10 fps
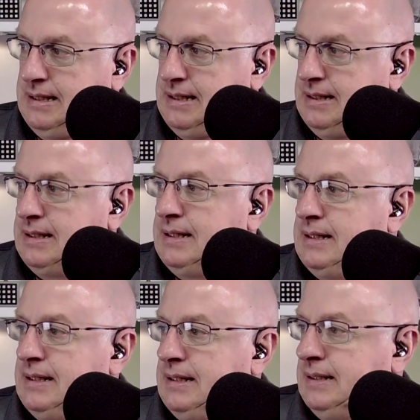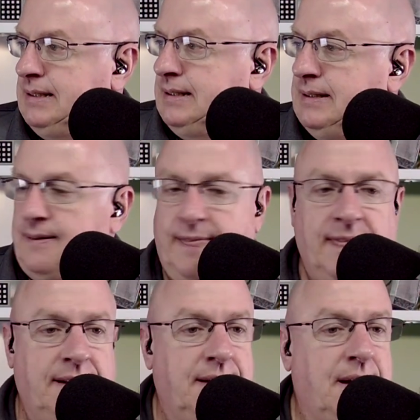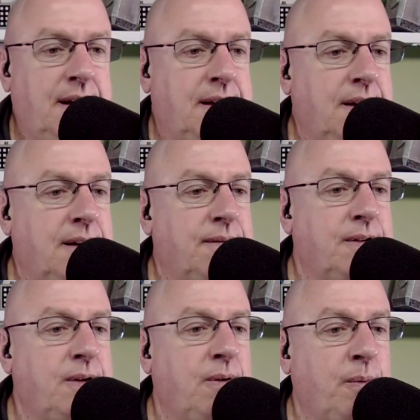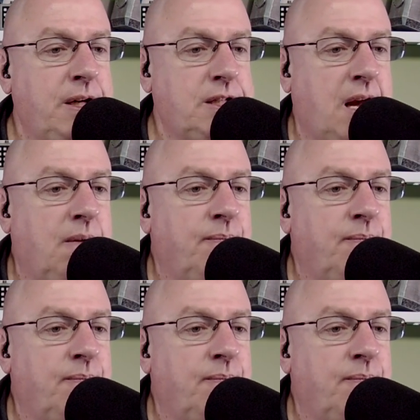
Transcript: Oh, okay. Yeah, you got to do a reach out.